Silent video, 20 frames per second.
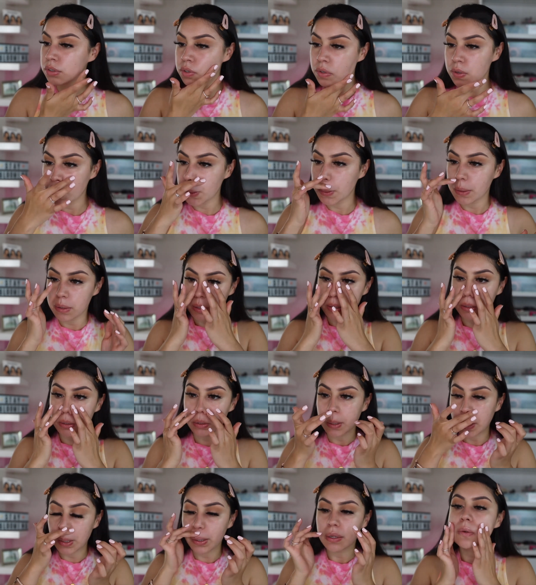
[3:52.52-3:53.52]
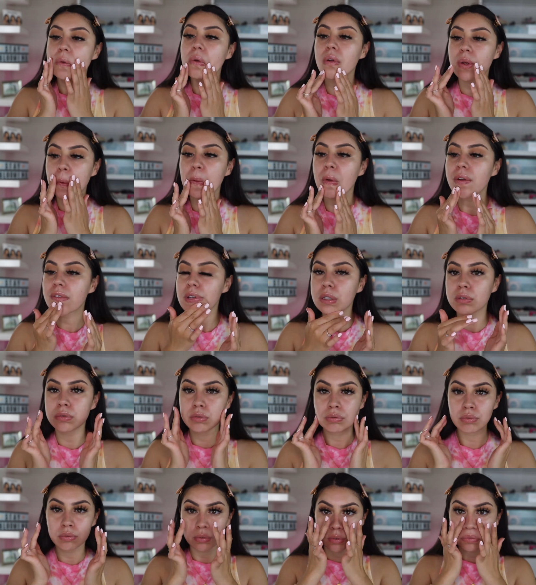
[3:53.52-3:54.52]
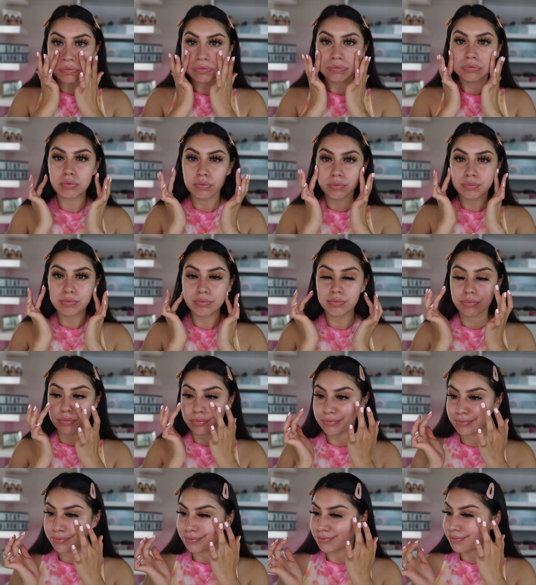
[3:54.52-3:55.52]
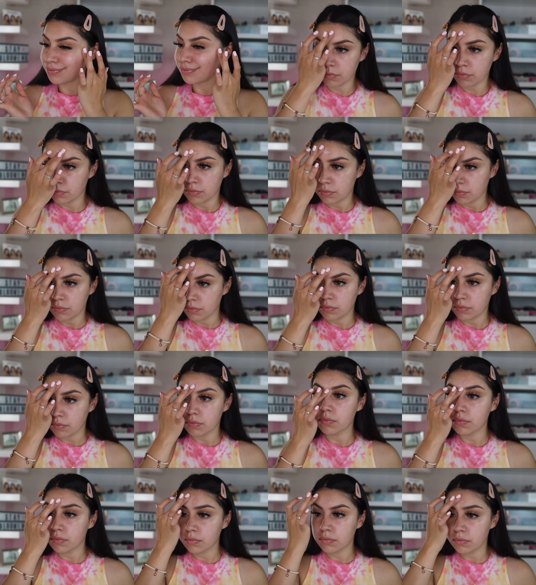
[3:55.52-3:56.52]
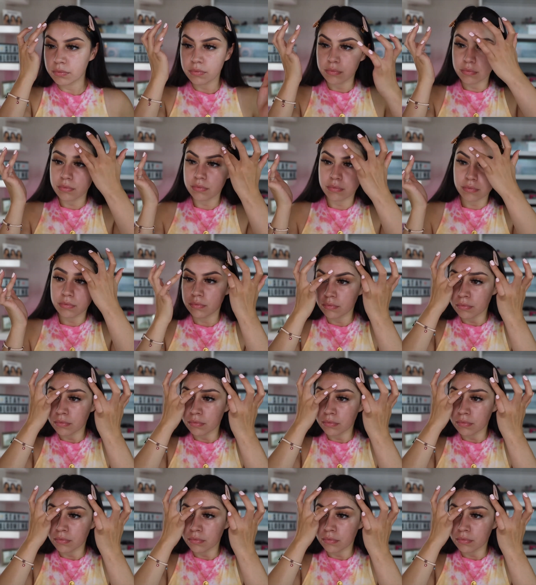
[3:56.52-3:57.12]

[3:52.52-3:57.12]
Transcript: Nobody speaks.